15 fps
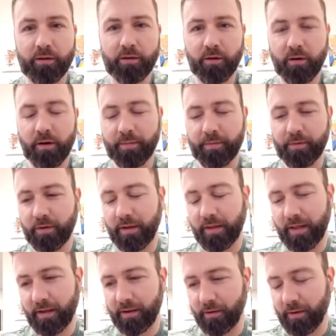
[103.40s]
sure, absolutely,
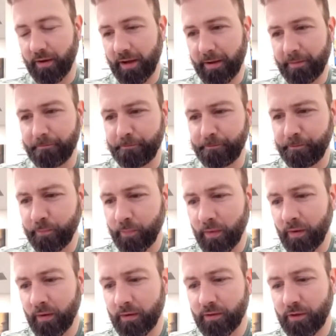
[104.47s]
thank you. Um,
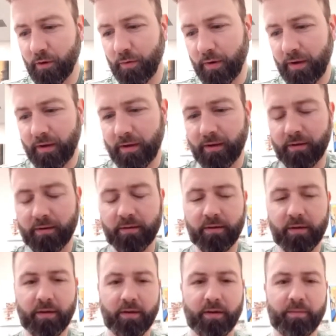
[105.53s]
so uh,
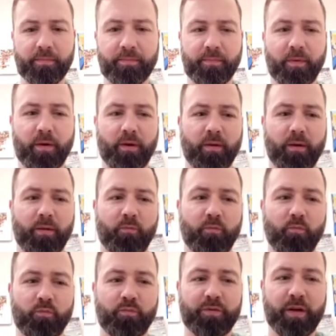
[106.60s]
um, I've
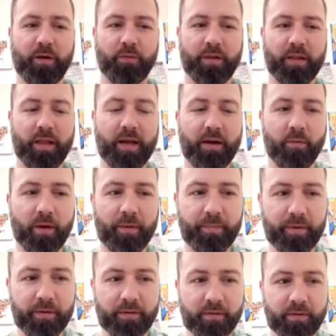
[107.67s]
dealt with a lot of
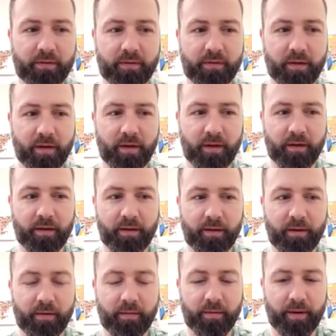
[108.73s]
weapons uh,
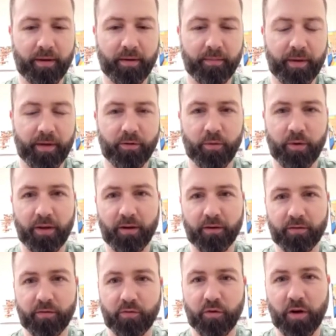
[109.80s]
in my, in my 20
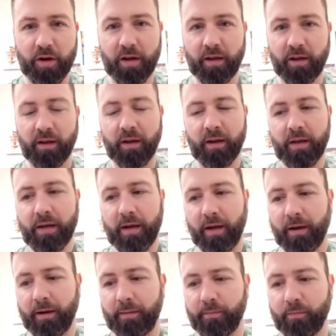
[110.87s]
years of training.
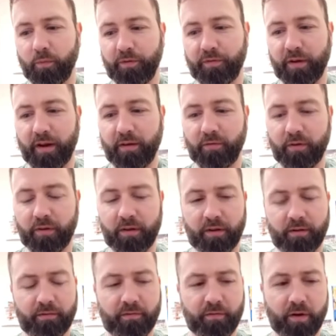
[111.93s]
Um, we've done
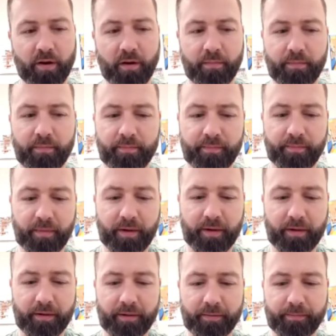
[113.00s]
everything from
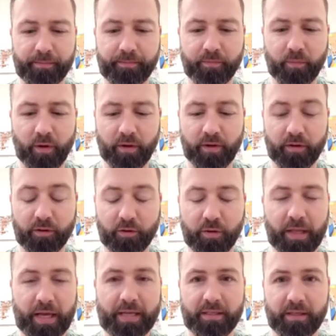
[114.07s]
um, so
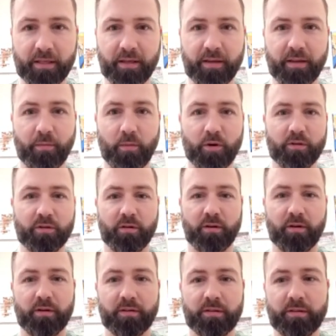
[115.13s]
classically in the martial
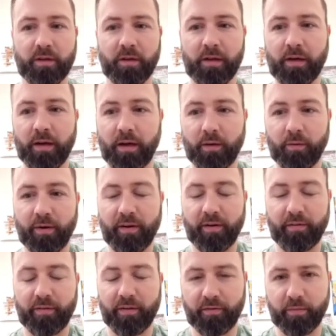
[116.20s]
arts. Uh, we did
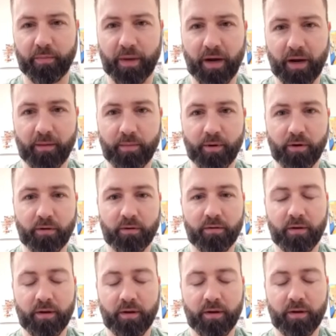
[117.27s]
everything from the hanbo,
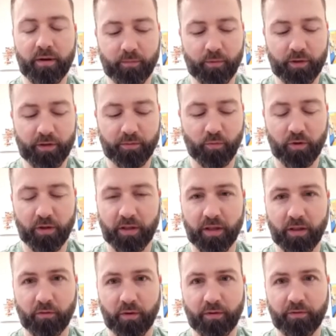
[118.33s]
um, which is more like the
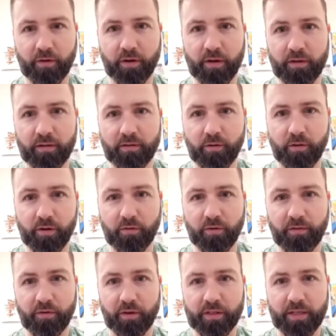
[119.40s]
three foot, two to three
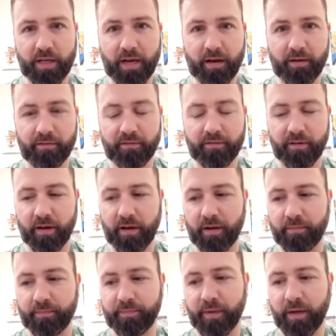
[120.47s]
foot staff,
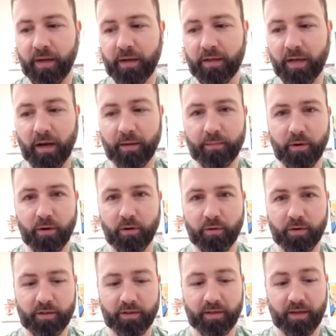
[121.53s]
um, tanbo, which is